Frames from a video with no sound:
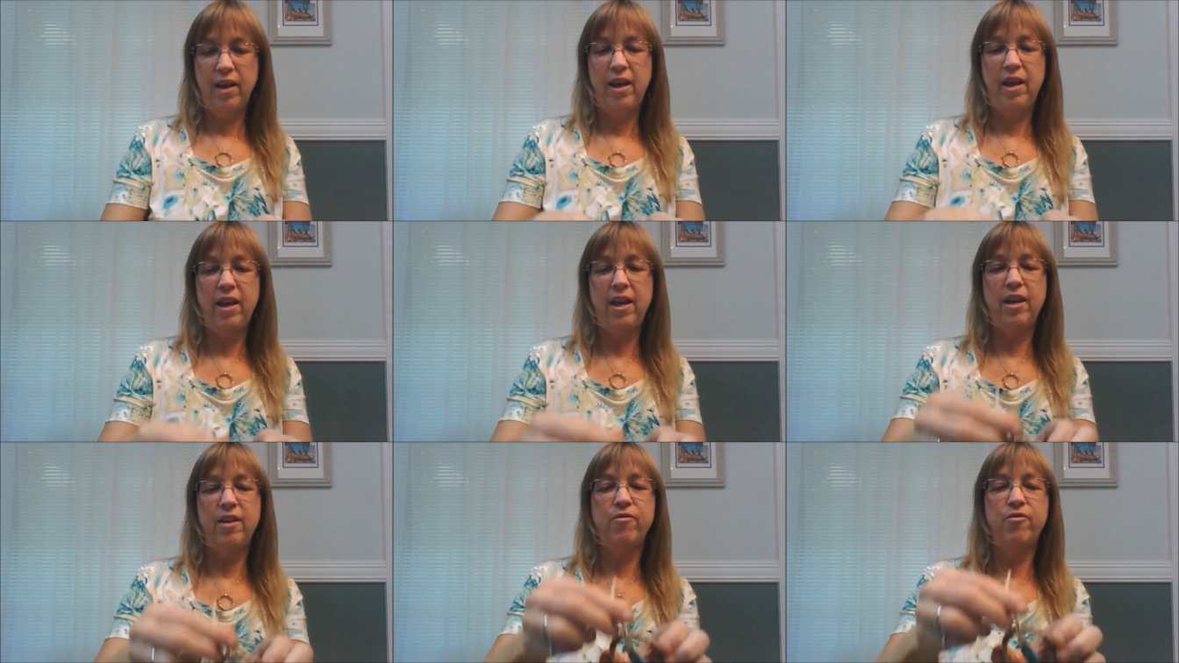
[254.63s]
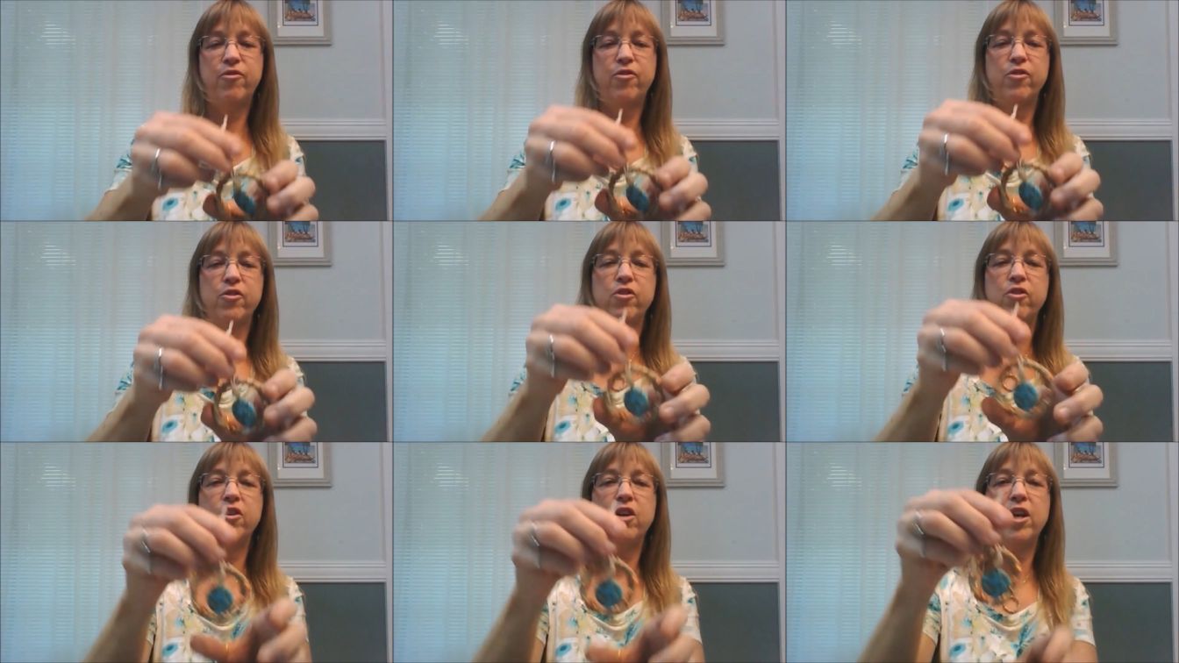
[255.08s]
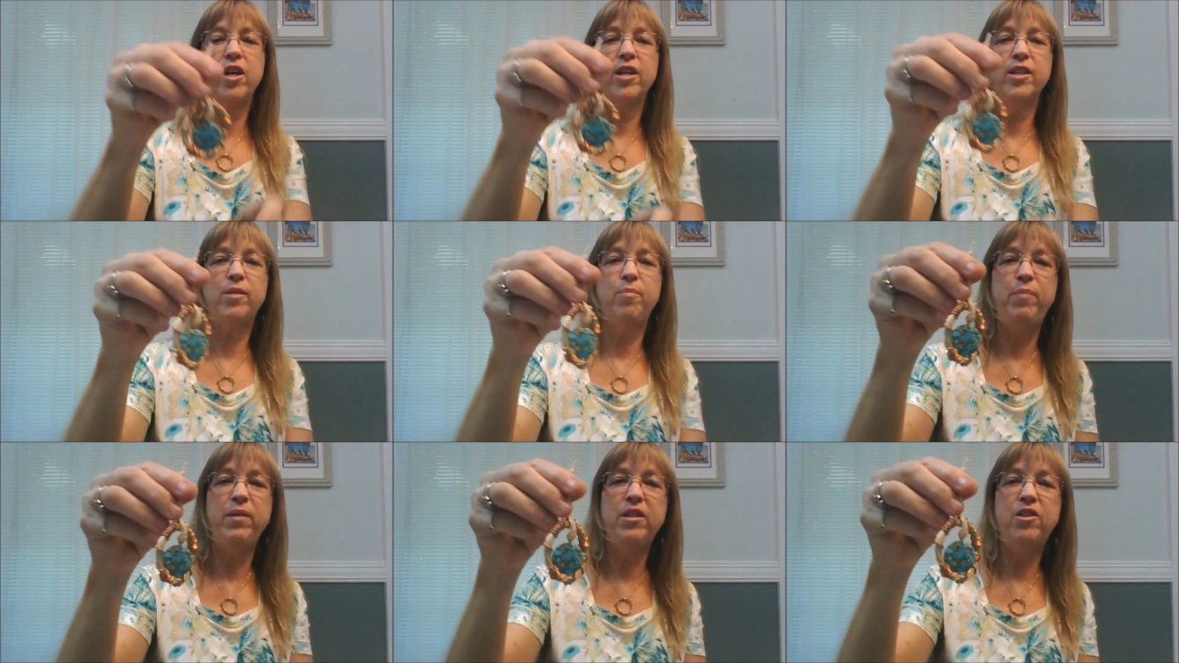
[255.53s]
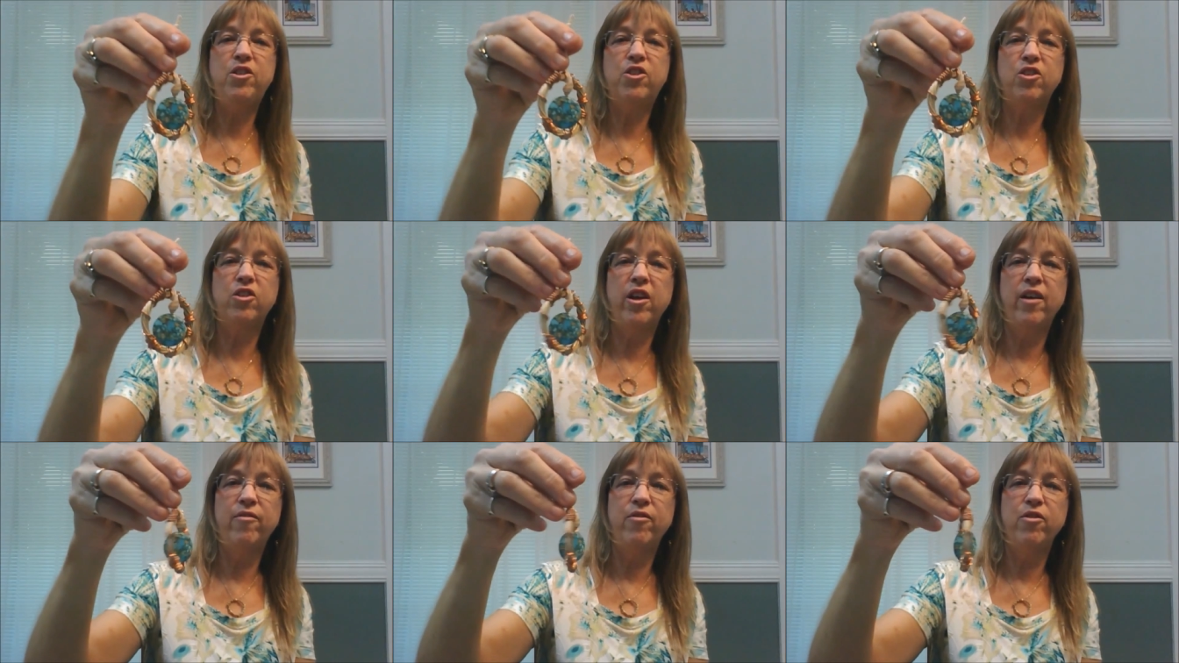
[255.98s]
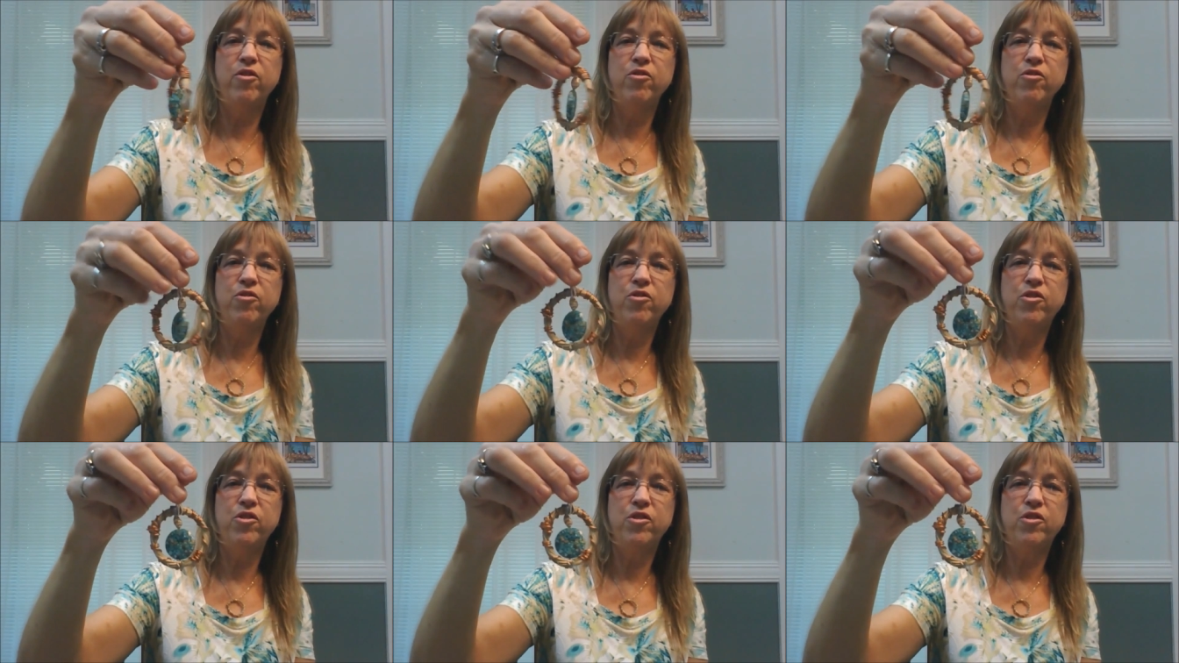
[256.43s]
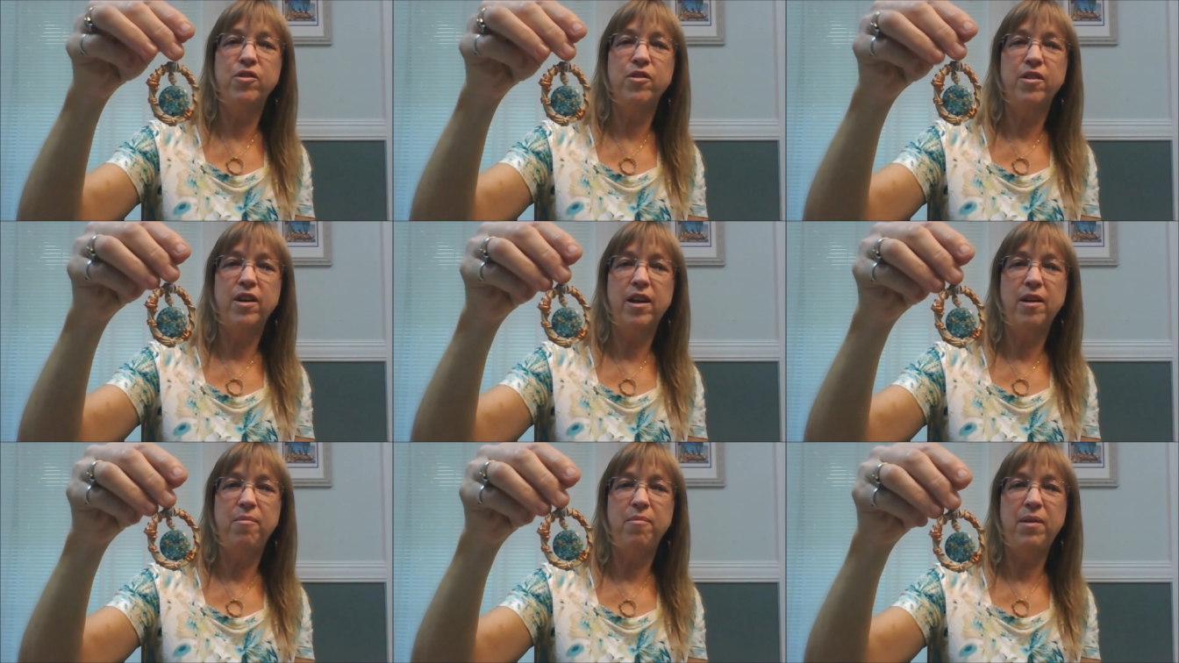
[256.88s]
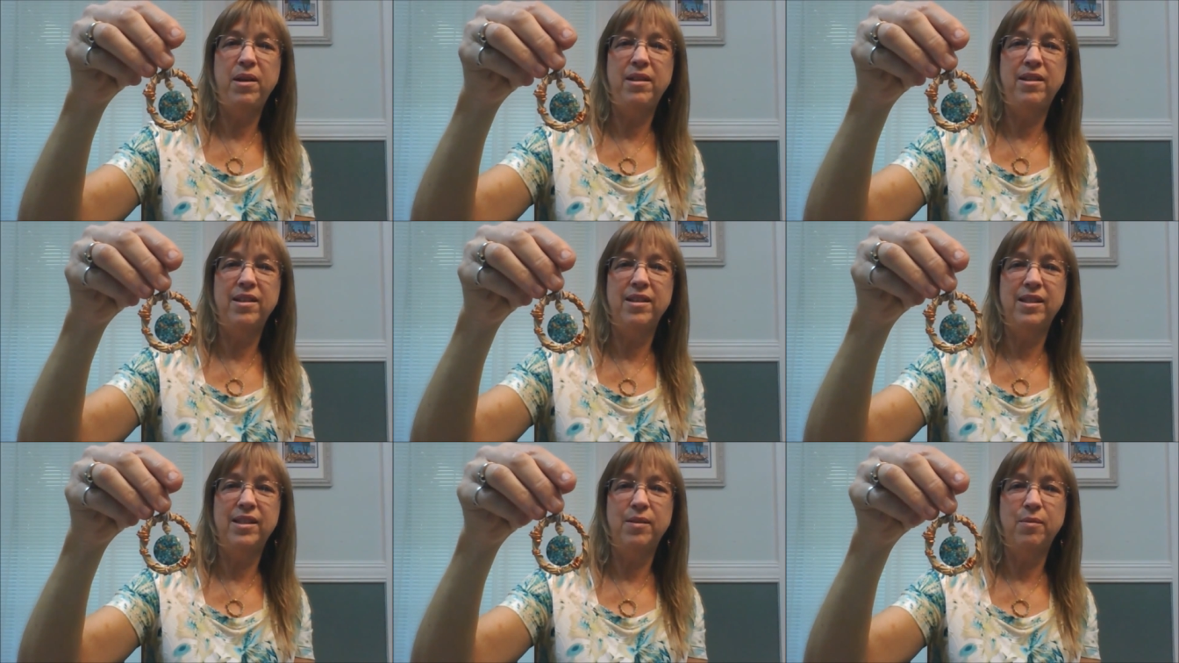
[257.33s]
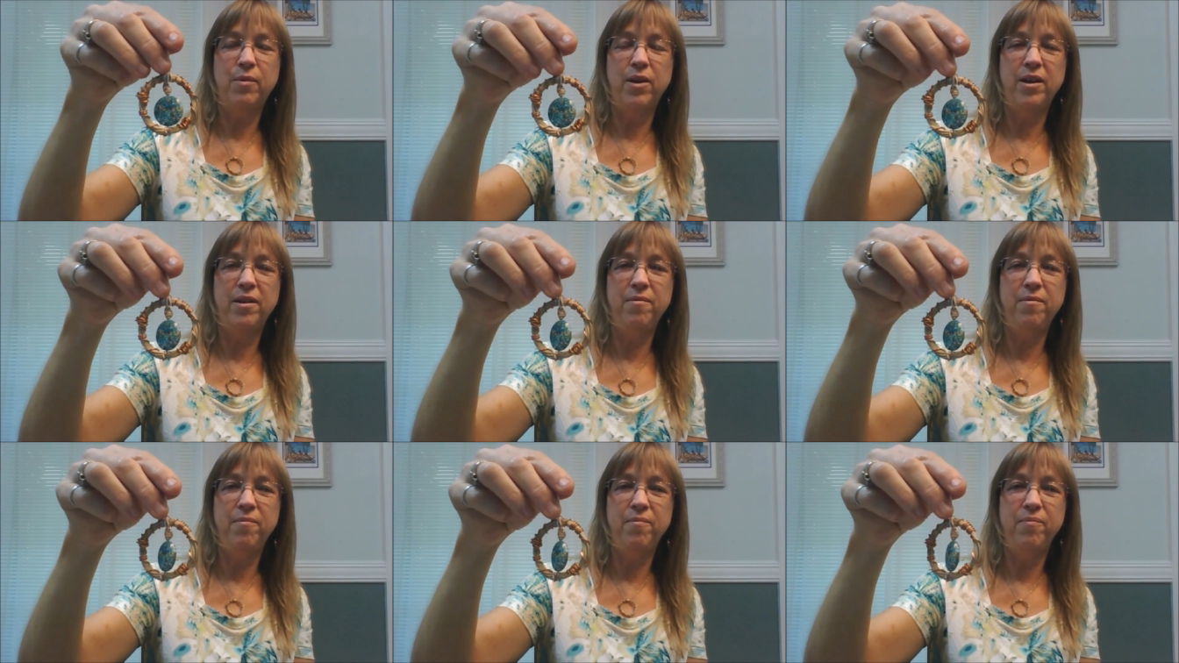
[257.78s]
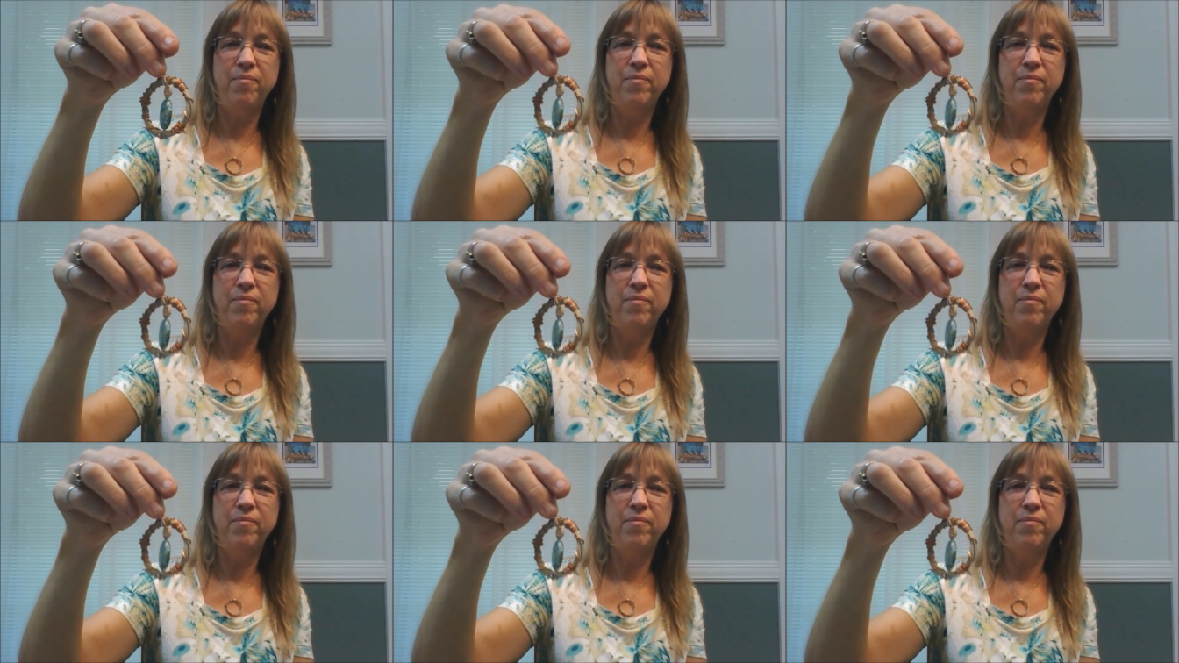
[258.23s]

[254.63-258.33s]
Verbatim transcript: And for us beach lovers, I made this one.